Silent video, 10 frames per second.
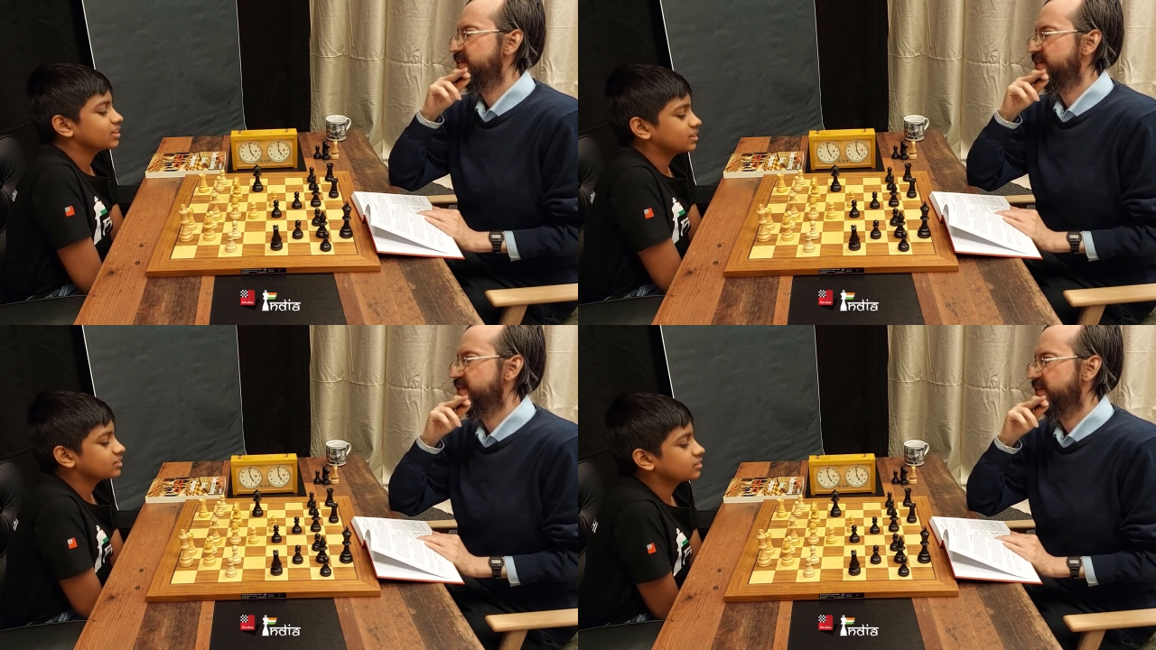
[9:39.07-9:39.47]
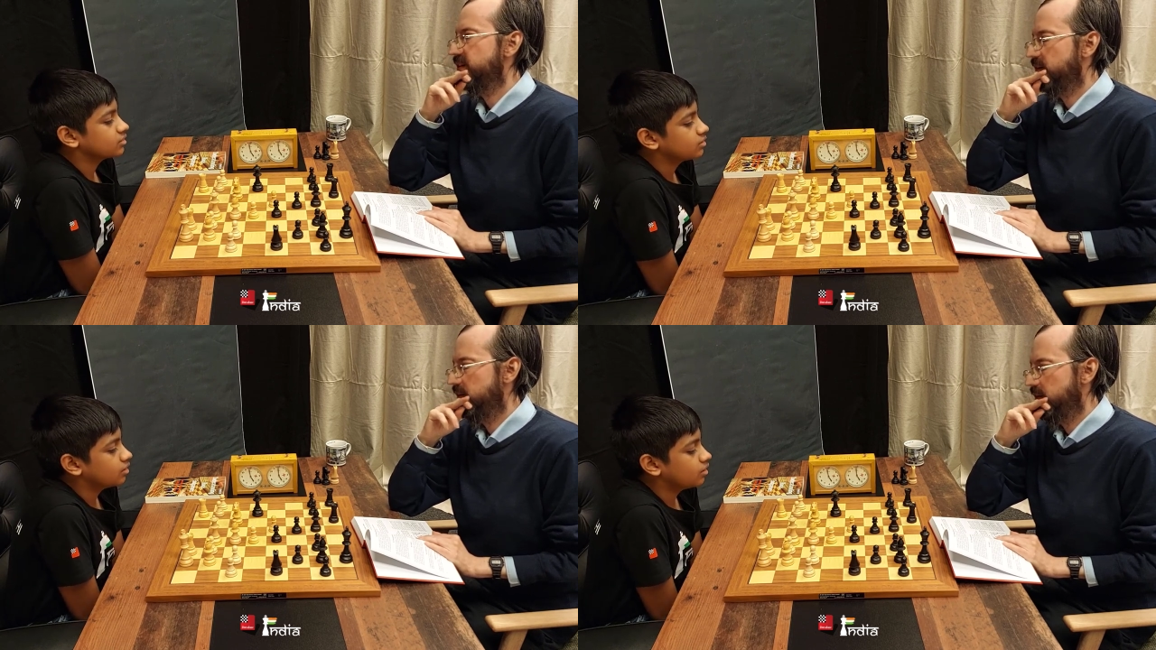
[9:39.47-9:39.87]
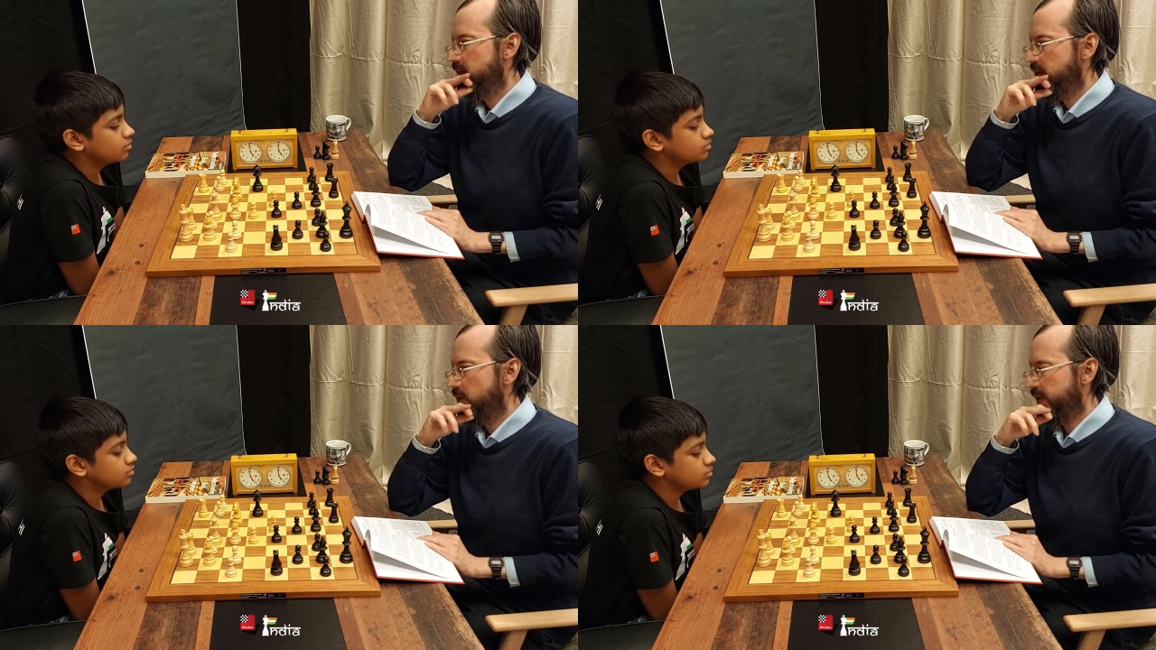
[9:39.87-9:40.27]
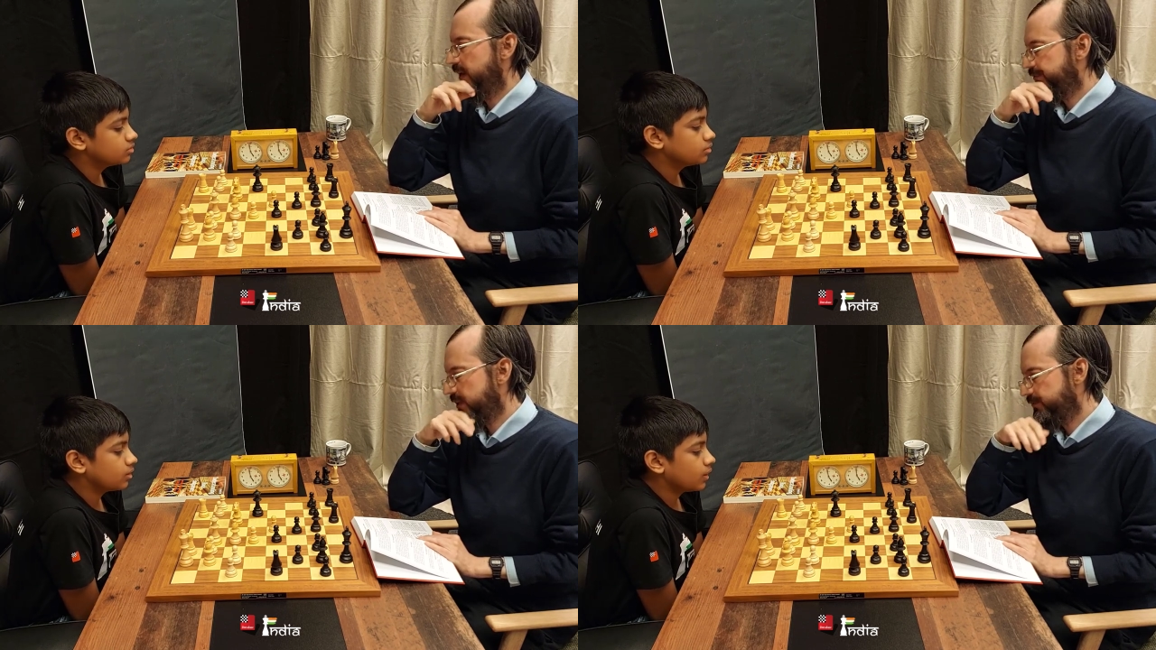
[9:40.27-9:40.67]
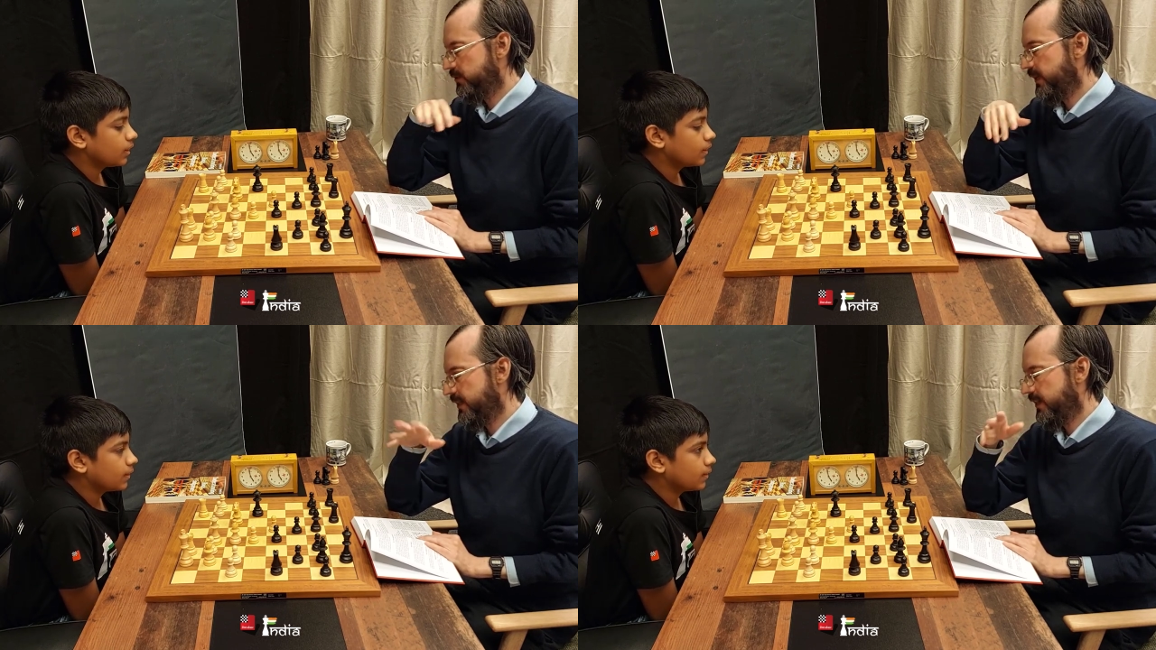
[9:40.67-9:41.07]
Speaker 1: Yes okay, f5
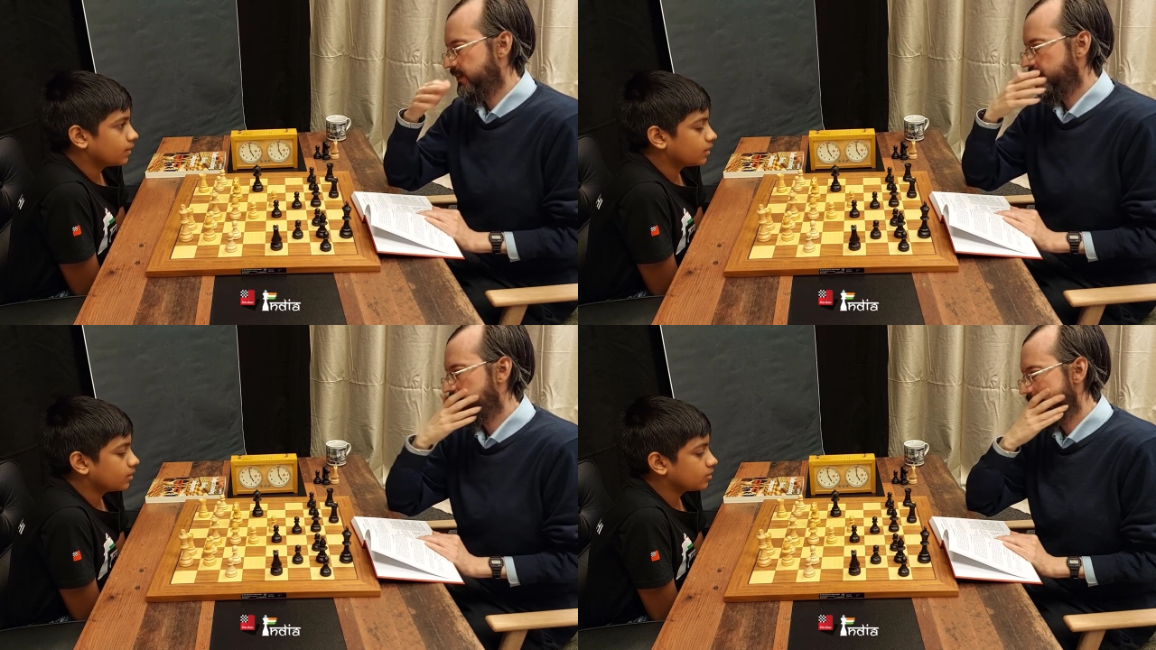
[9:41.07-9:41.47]
was one candidate,